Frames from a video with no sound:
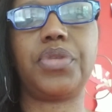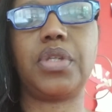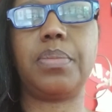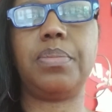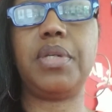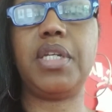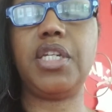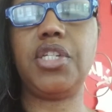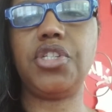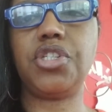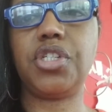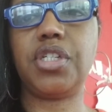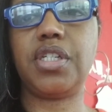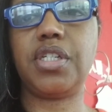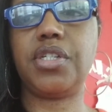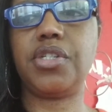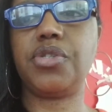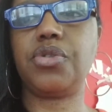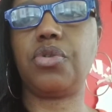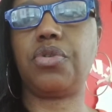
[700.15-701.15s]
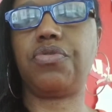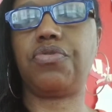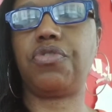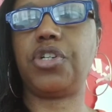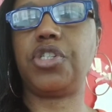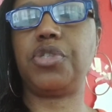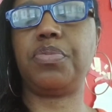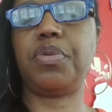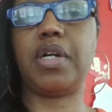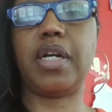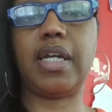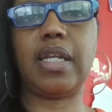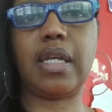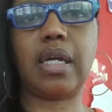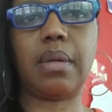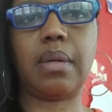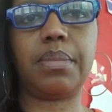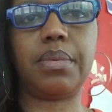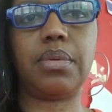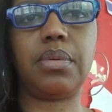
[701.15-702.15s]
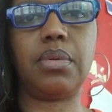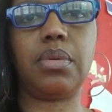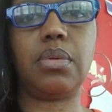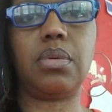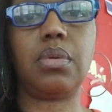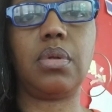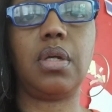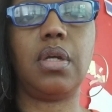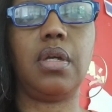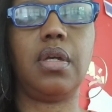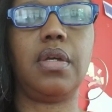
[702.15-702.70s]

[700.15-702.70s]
peaches or fresh pineapple,